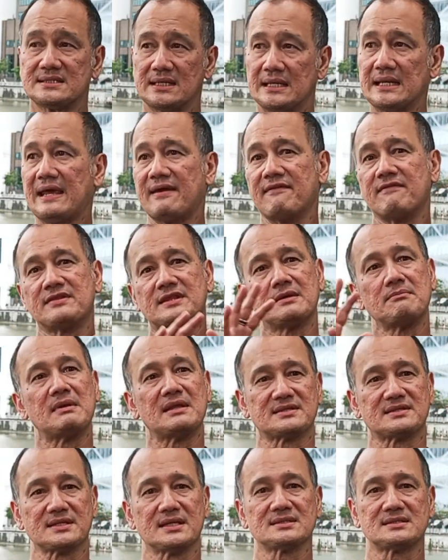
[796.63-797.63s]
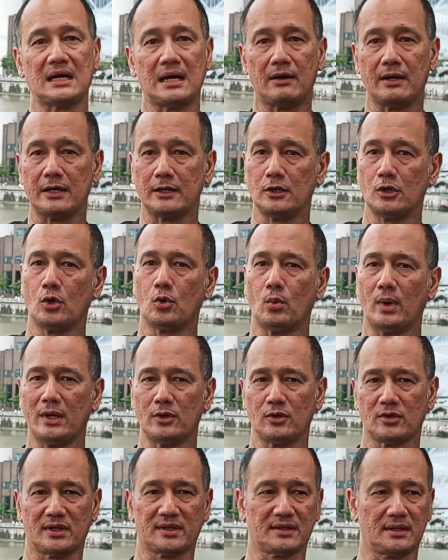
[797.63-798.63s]
suddenly everything made sense. How I look, why I
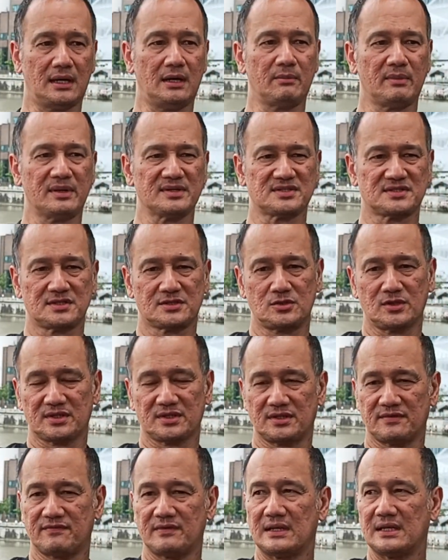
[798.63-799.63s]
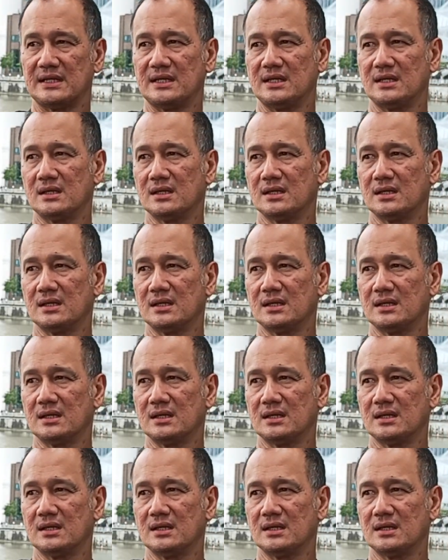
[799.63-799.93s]
look like that, how my sisters look differently,